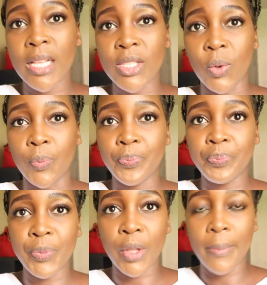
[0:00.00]
So
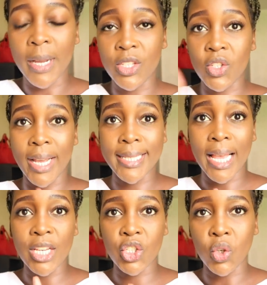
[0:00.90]
let me catch you guys
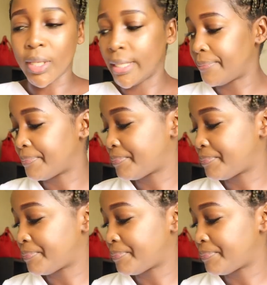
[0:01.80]
shortly.